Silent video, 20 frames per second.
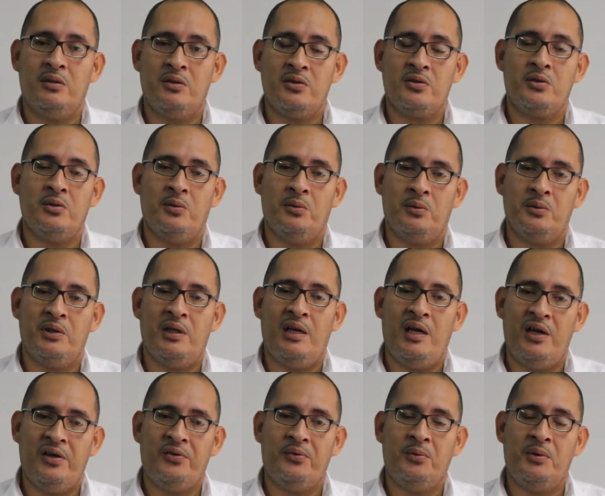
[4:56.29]
So the
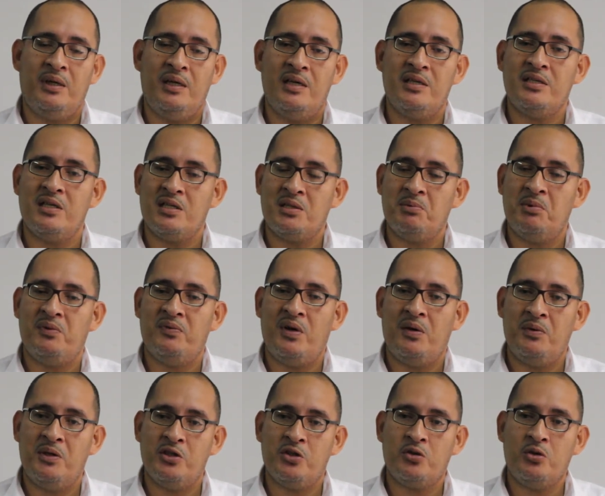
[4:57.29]
last 3 days has been
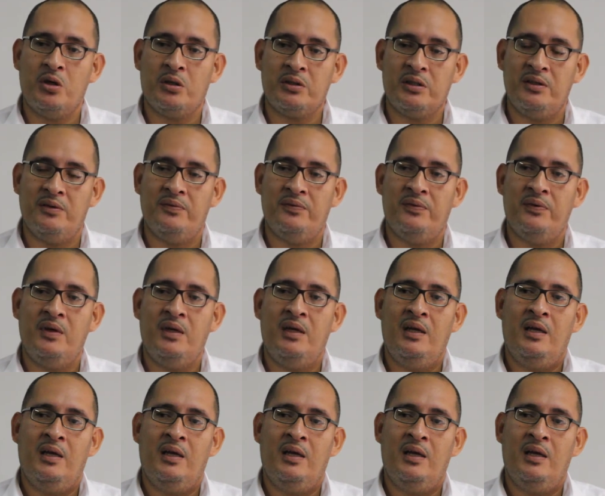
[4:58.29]
very instructive.